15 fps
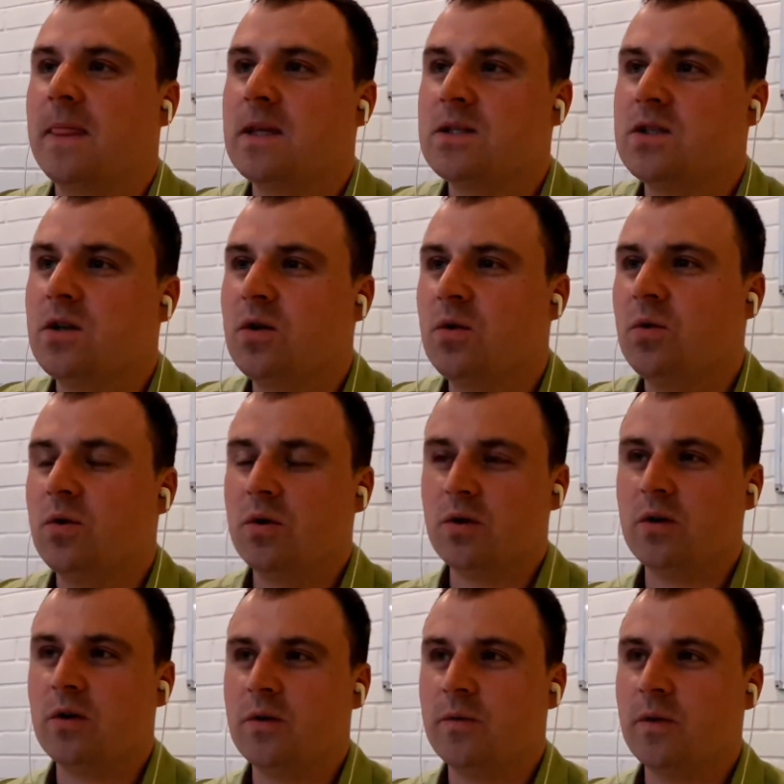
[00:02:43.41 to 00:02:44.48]

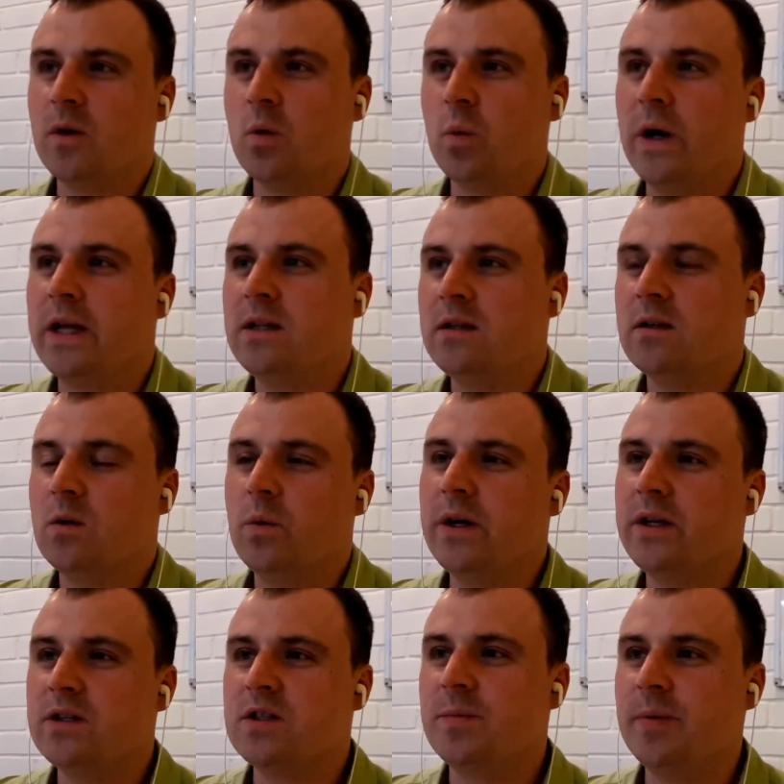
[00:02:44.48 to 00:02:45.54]
So when
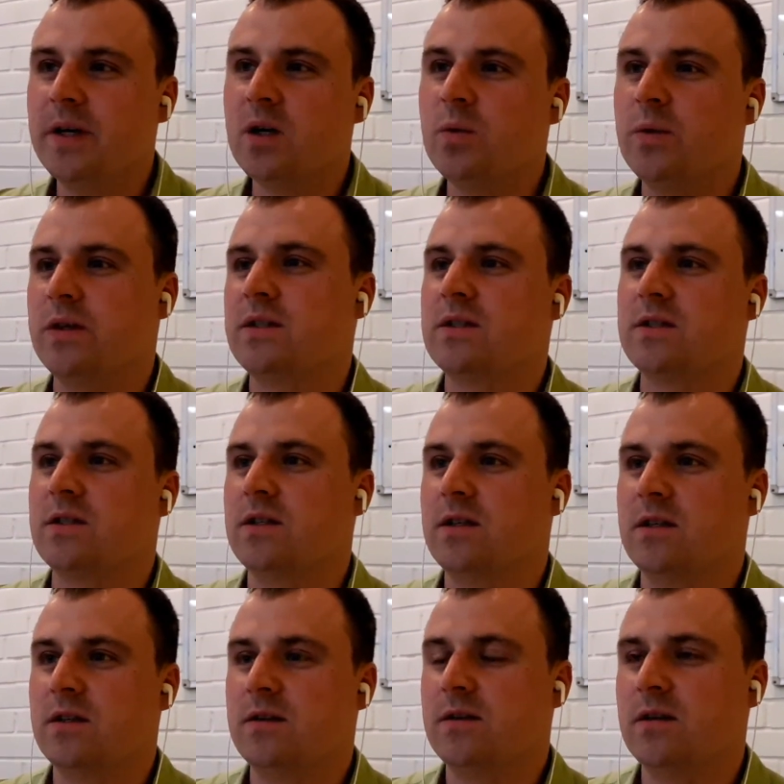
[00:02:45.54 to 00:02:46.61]
you speak with
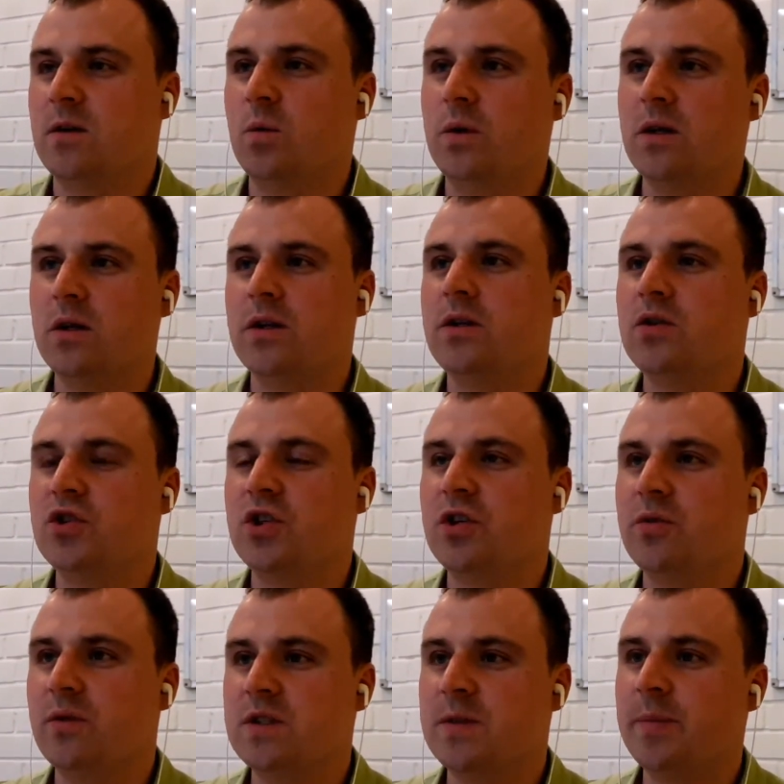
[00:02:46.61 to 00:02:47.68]
well, you
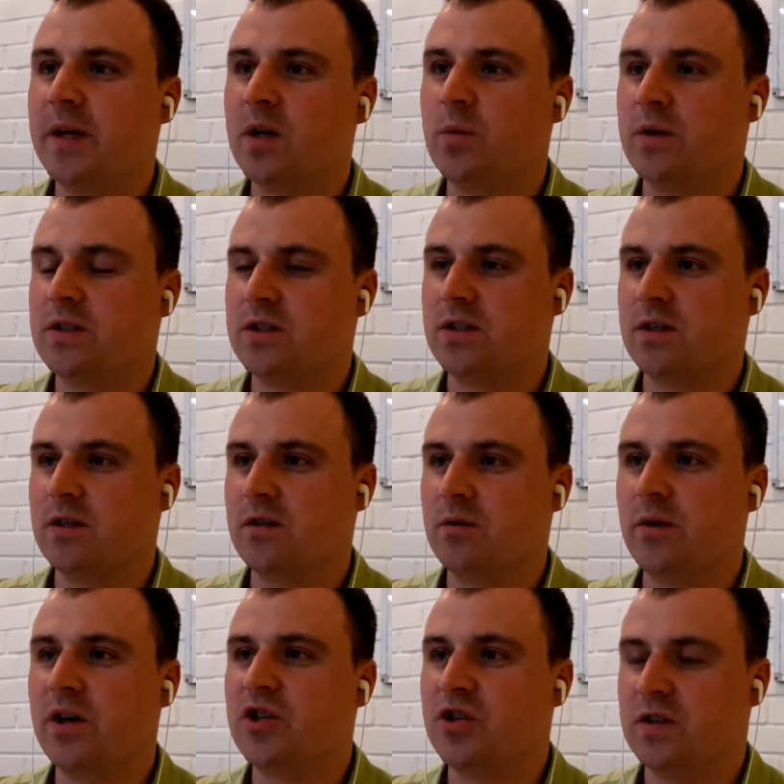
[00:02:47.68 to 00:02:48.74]
generally speak with
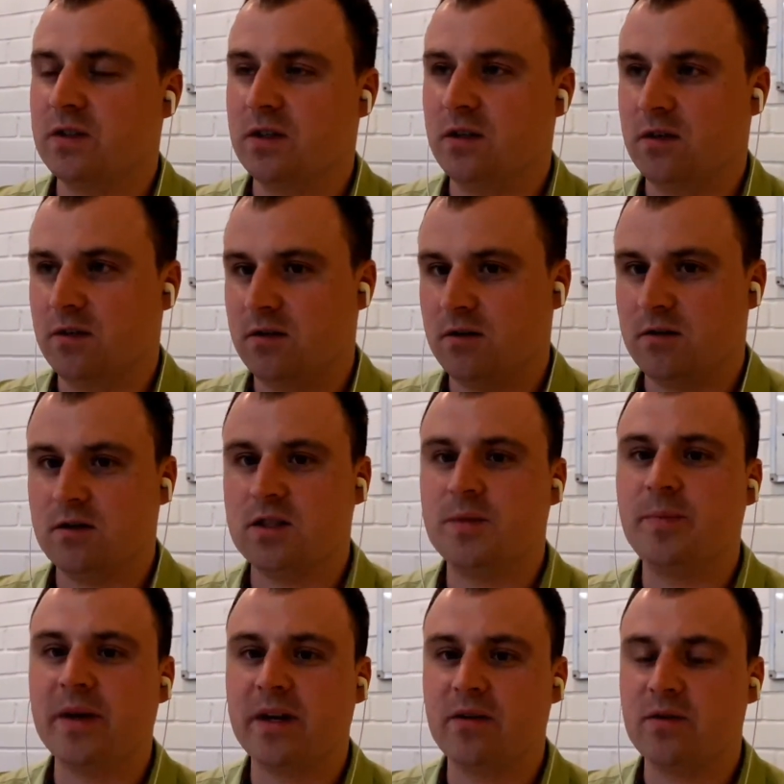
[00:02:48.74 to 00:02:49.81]
Russian
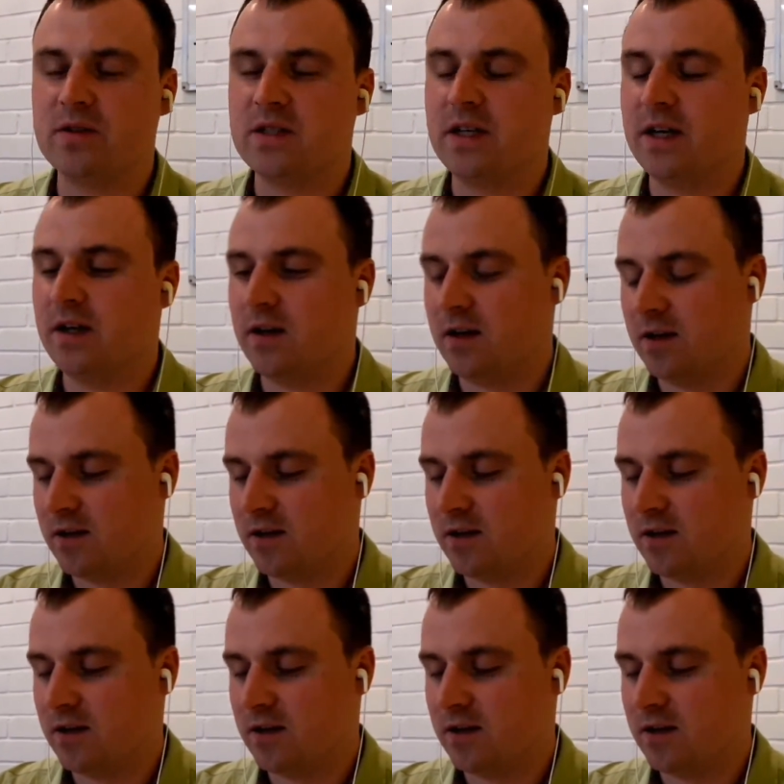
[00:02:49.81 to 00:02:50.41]
speakers, yeah.